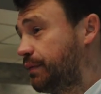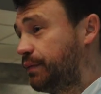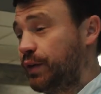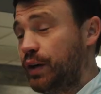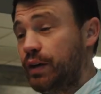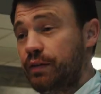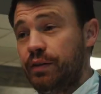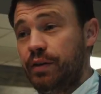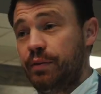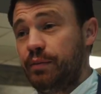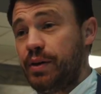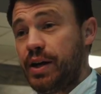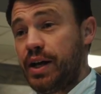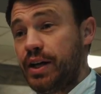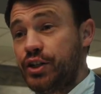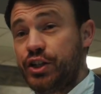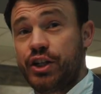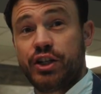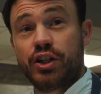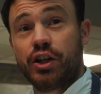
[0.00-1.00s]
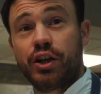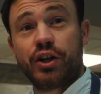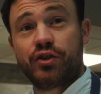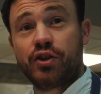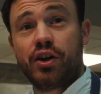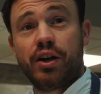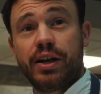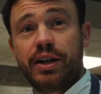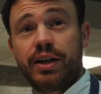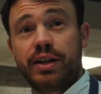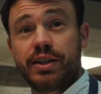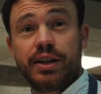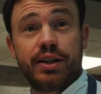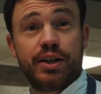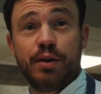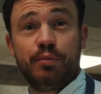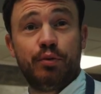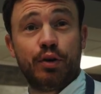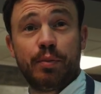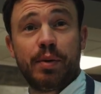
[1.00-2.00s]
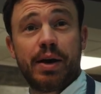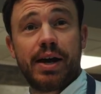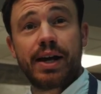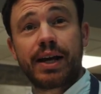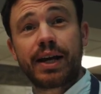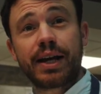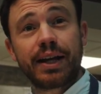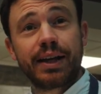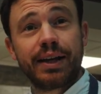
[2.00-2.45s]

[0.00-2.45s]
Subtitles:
front of them, and she started crying. I said, no, put it back.